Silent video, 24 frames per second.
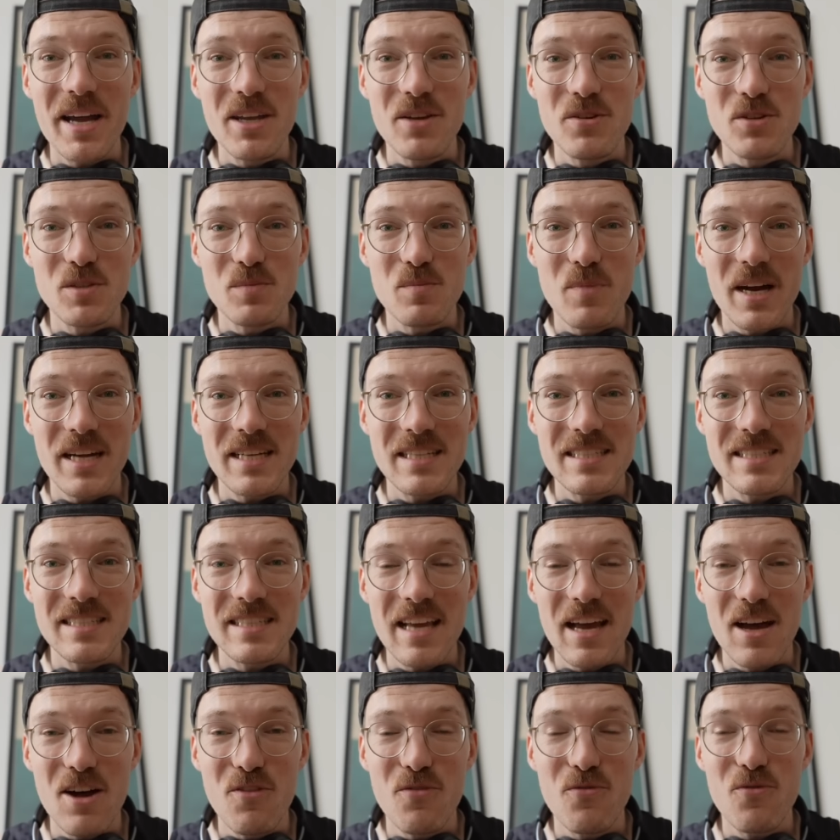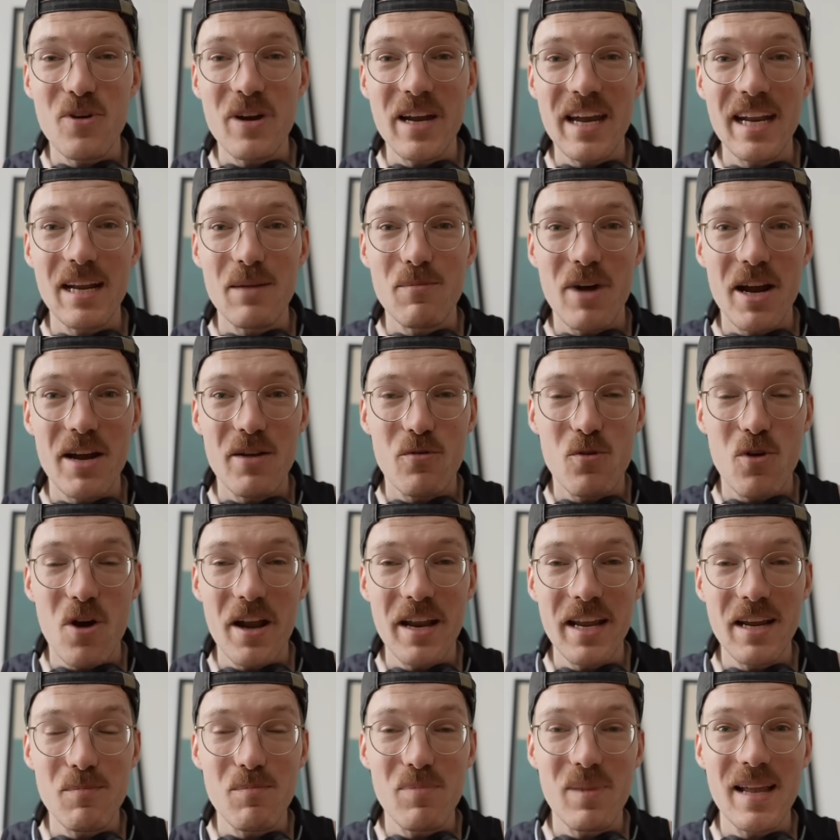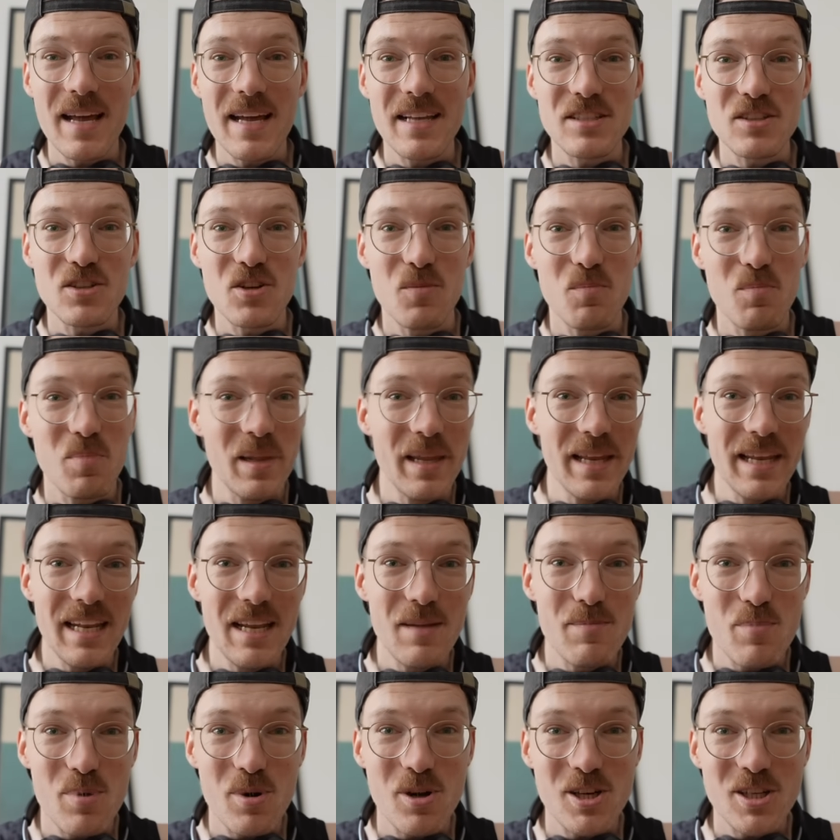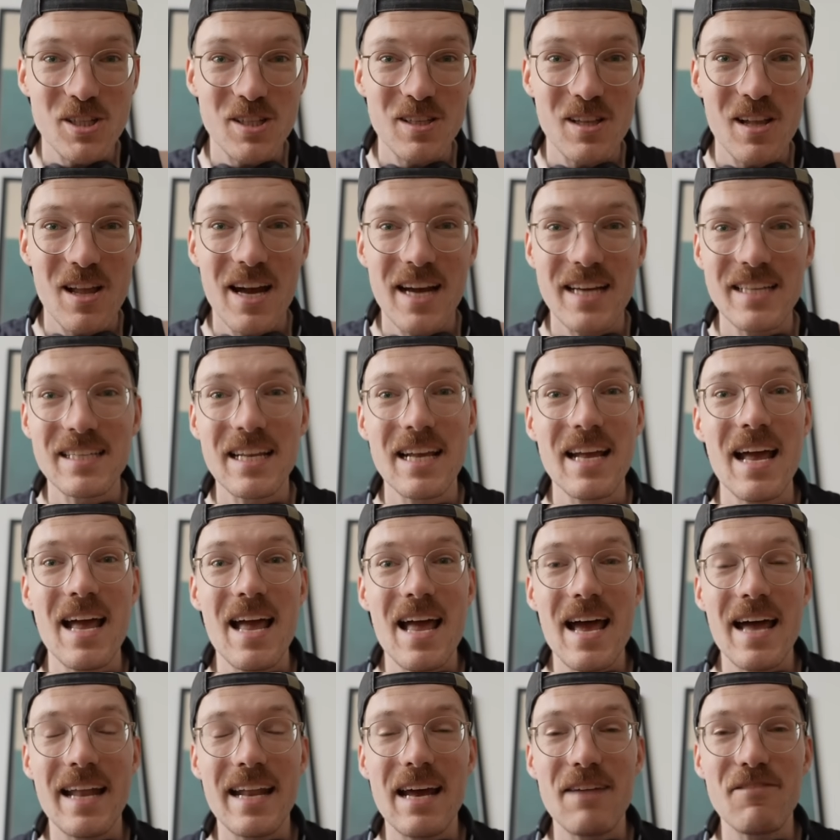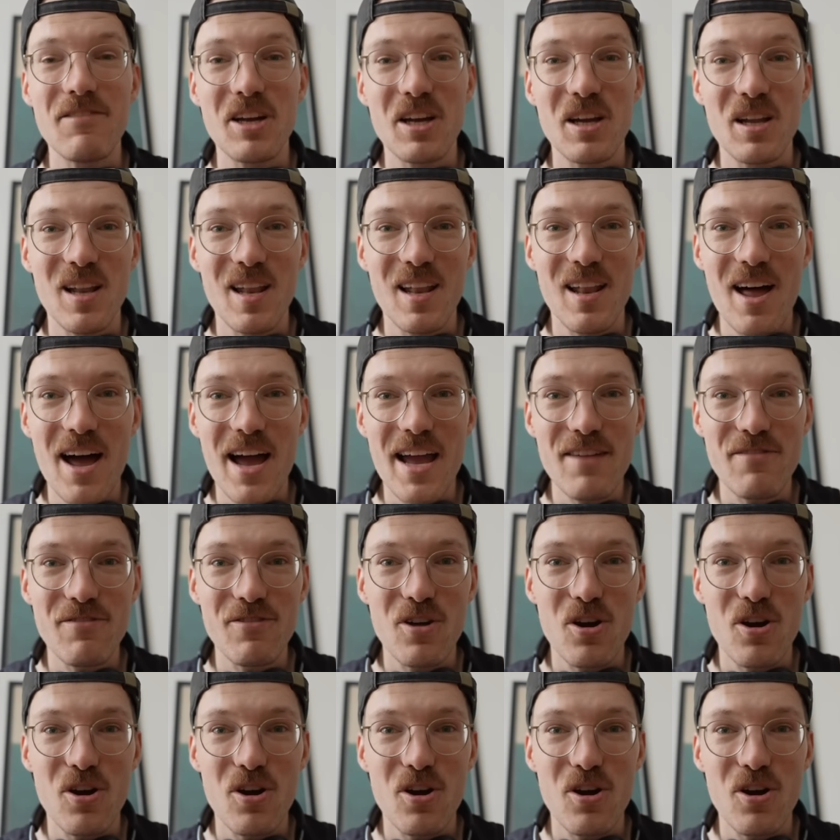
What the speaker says: use myself for getting my running plans completely personalized and having a live